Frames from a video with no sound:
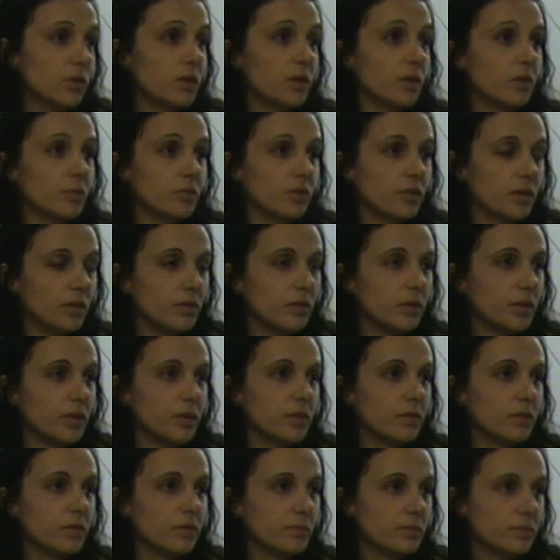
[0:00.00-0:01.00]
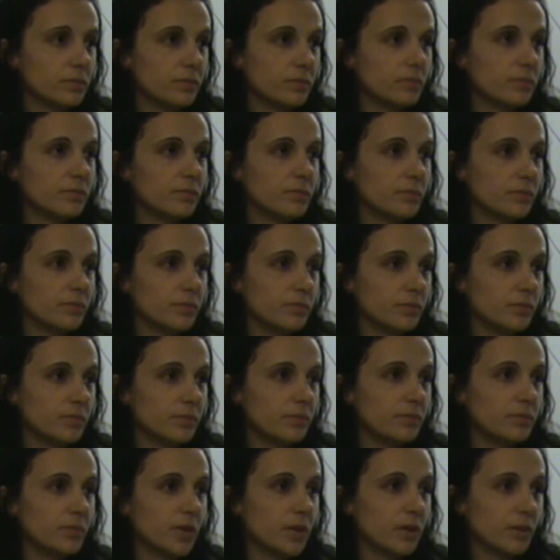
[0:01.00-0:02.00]
Oh yeah, absolutely.
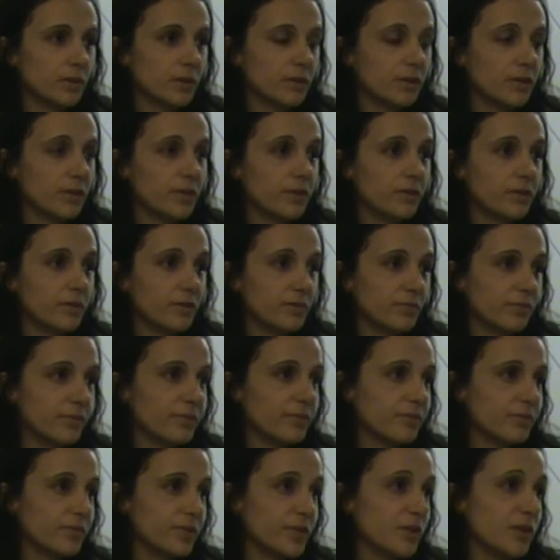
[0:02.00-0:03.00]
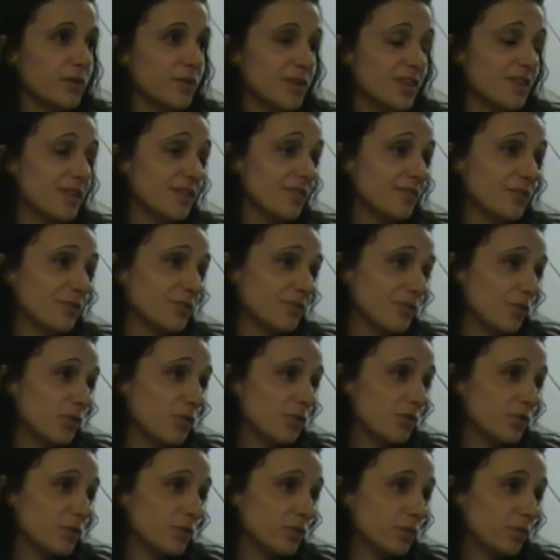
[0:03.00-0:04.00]
Yeah, and you know, it is
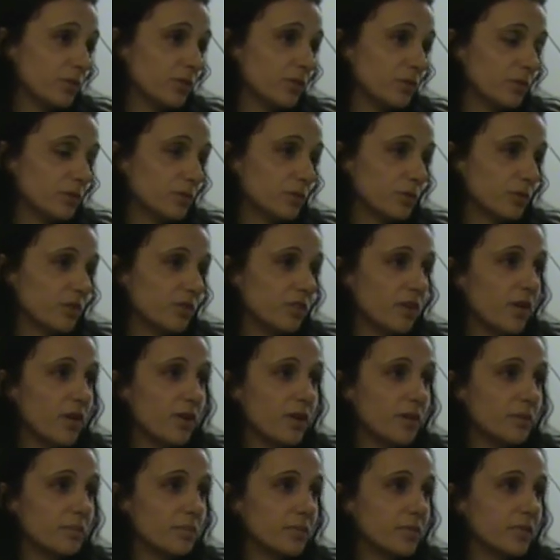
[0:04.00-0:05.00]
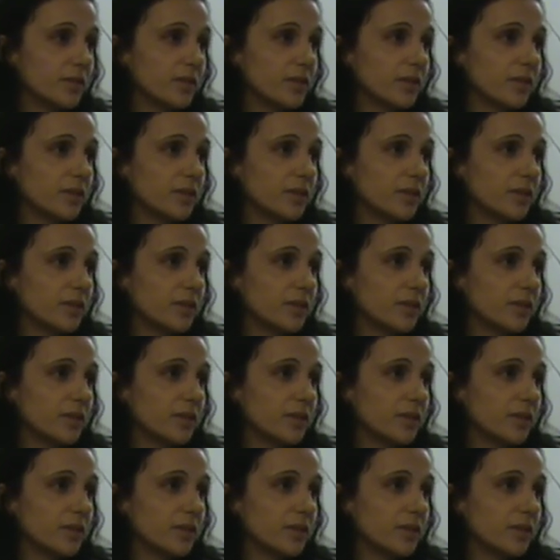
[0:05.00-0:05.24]
evolving all the time.